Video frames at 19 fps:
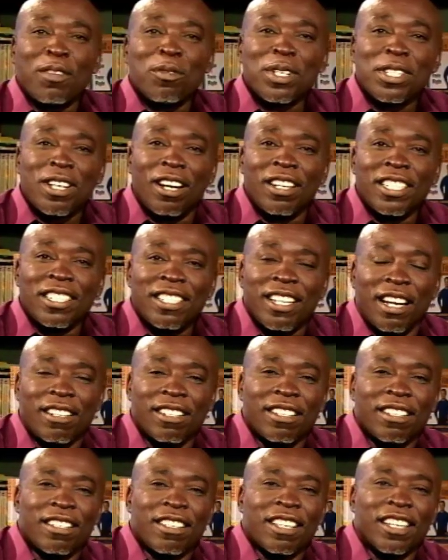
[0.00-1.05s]
was Colin
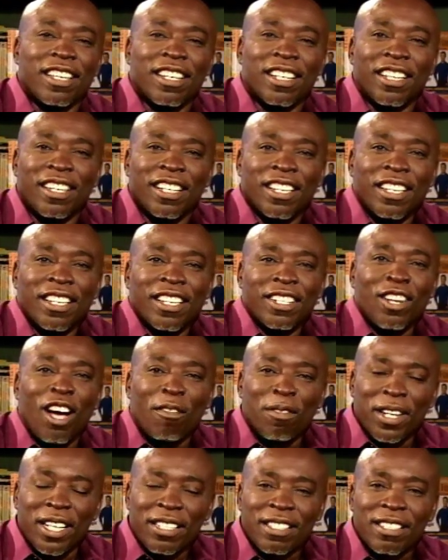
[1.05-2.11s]
Channer, the
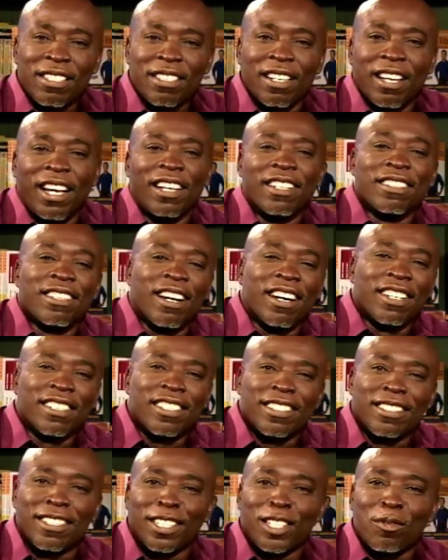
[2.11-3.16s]
novelist and
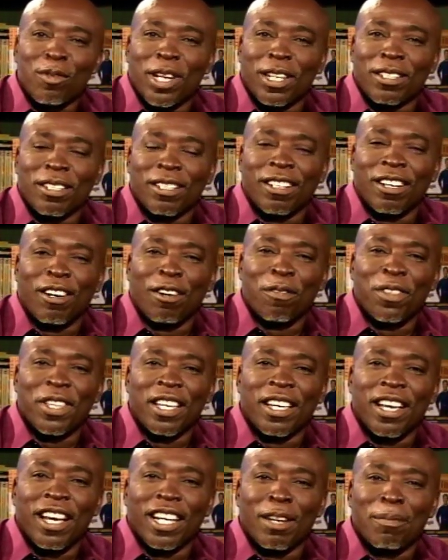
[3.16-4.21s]
artistic director of the
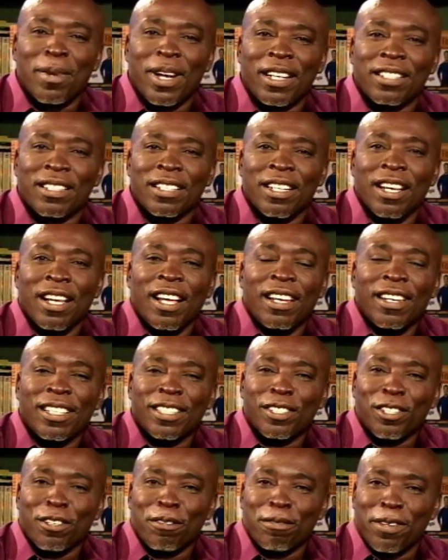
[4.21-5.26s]
Calabash
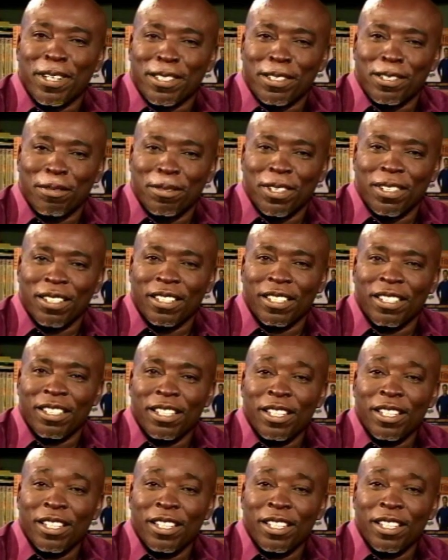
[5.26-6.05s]
Literary Festival,